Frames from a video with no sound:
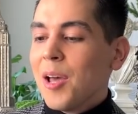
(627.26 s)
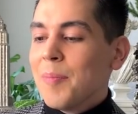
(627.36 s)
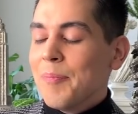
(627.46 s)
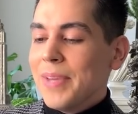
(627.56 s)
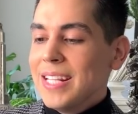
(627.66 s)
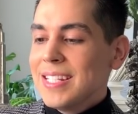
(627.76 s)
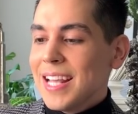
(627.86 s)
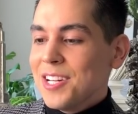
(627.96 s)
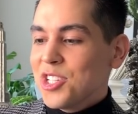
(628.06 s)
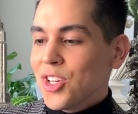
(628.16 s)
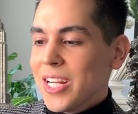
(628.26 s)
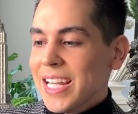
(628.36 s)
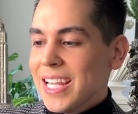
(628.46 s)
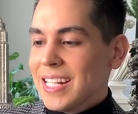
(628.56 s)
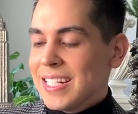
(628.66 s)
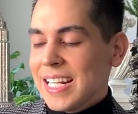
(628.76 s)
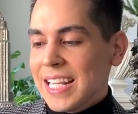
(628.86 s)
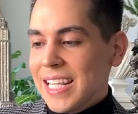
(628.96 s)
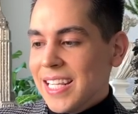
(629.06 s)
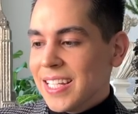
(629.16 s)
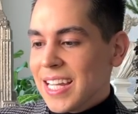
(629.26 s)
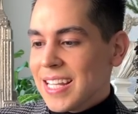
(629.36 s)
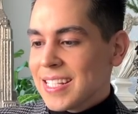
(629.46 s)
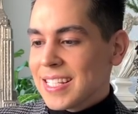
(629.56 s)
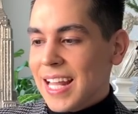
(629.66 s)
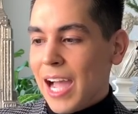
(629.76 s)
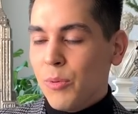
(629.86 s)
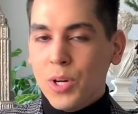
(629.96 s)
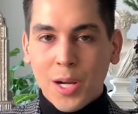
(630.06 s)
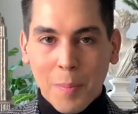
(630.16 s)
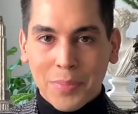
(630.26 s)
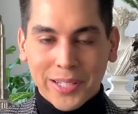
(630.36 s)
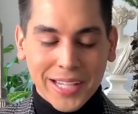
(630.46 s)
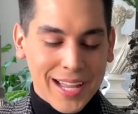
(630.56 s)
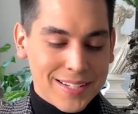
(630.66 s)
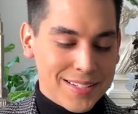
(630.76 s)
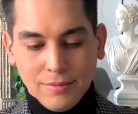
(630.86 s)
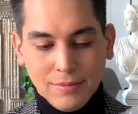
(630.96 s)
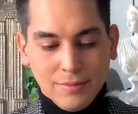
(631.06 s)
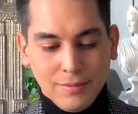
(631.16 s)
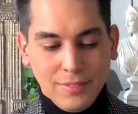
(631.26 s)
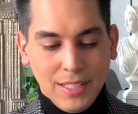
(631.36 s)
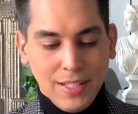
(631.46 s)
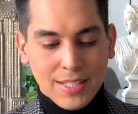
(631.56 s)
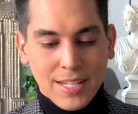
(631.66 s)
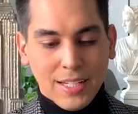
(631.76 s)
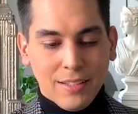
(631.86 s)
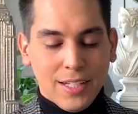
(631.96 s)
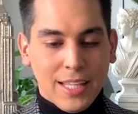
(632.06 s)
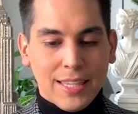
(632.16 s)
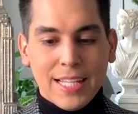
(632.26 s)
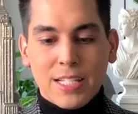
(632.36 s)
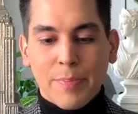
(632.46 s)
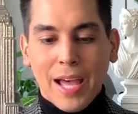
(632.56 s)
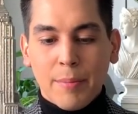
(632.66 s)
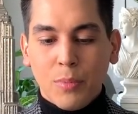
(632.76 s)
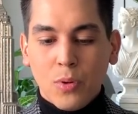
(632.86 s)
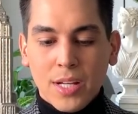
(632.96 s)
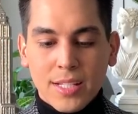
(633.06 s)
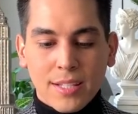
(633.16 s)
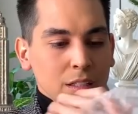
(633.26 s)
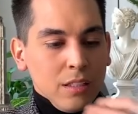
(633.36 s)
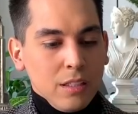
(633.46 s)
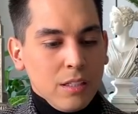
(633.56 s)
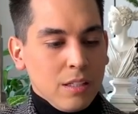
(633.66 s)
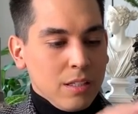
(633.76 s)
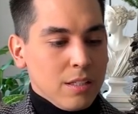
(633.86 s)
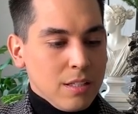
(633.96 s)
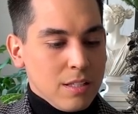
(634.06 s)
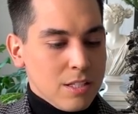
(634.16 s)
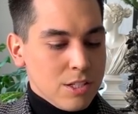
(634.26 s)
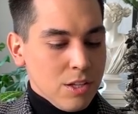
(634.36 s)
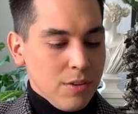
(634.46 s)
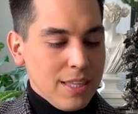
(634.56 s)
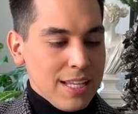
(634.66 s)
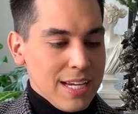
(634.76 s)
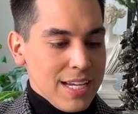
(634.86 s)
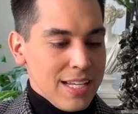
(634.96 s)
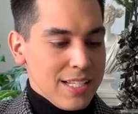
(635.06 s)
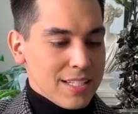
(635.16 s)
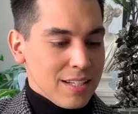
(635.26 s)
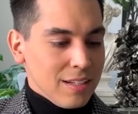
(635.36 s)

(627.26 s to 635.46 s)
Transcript: mid-century teak slatwood bookends. Now let's take a look at these bad boys so these,